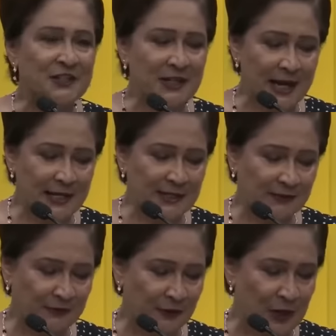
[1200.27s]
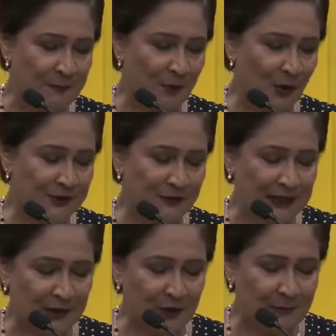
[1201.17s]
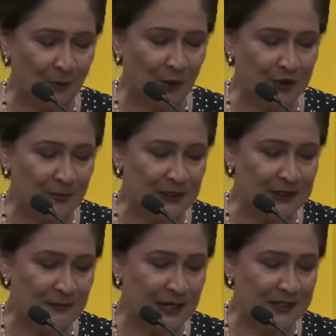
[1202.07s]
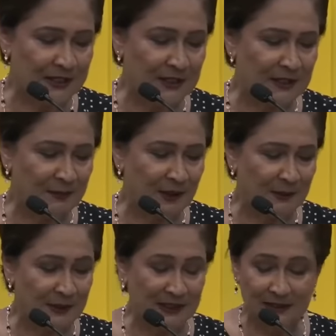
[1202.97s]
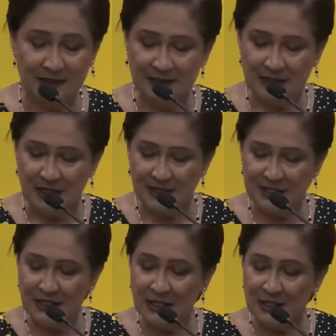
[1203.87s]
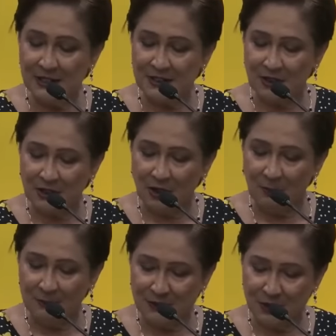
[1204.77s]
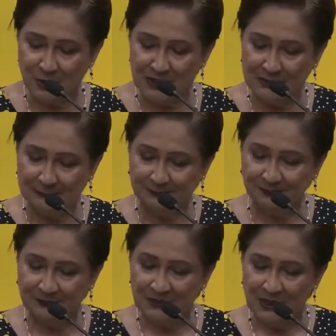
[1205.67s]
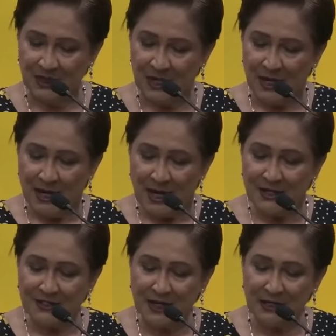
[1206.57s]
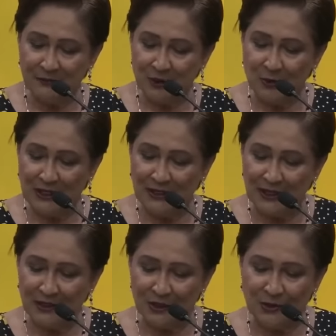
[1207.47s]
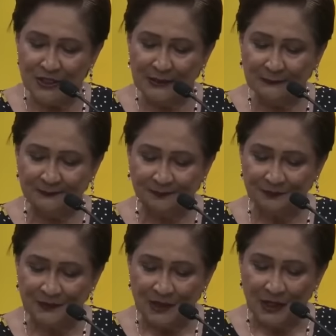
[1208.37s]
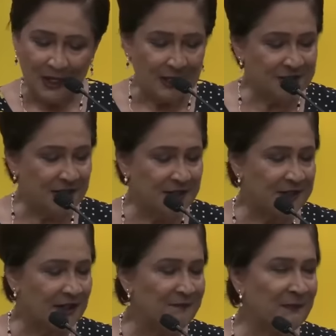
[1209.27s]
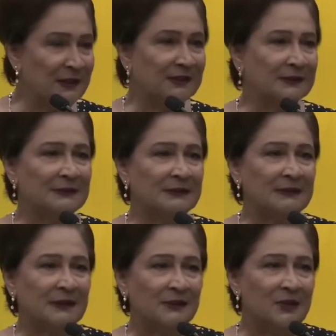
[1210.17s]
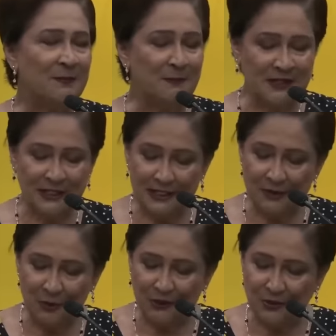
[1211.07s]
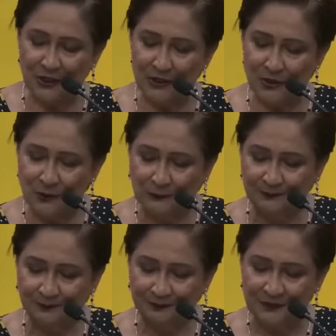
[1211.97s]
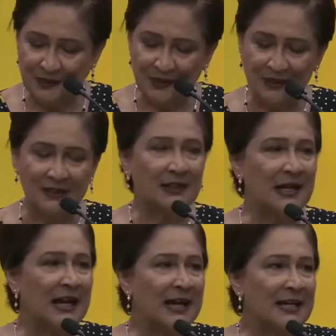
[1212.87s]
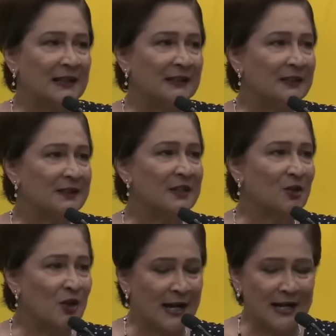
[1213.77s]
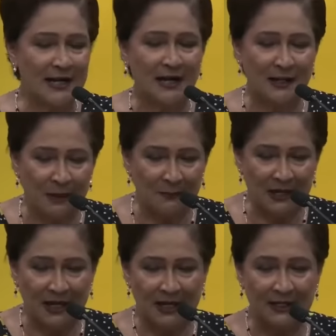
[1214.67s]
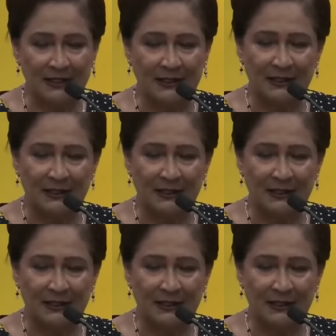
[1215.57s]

a date for report, for that report to be debated in the parliament at the earliest opportunity. Instead of doing their duty, I say this government, repeatedly, what do? They lie, they cry, and mamagai.